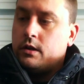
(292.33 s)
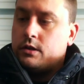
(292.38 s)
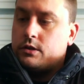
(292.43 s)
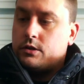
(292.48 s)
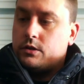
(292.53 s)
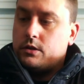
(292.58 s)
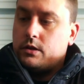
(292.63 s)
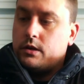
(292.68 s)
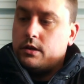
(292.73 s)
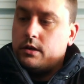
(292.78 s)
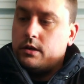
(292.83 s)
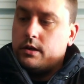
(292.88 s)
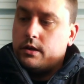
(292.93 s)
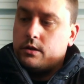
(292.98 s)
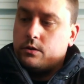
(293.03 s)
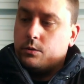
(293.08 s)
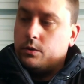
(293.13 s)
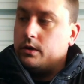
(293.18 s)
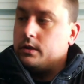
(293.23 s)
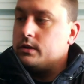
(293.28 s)
So then
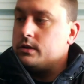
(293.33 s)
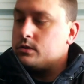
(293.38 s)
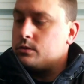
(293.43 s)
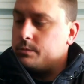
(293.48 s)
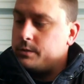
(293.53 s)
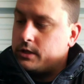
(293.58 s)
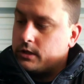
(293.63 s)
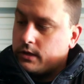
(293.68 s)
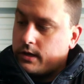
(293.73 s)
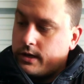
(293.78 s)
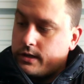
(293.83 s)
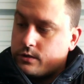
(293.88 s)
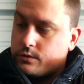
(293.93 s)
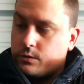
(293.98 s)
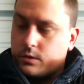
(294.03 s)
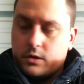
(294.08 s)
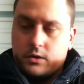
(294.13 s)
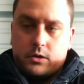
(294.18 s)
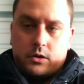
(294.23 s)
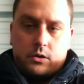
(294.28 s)
another one, this will be the last
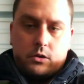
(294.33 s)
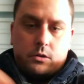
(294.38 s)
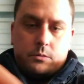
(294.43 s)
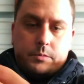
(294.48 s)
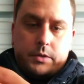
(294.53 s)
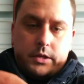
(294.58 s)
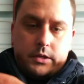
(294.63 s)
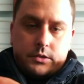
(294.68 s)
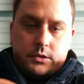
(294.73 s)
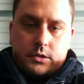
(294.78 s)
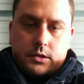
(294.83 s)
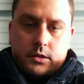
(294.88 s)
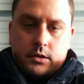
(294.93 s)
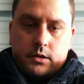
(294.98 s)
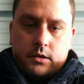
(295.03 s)
one of the hard baits,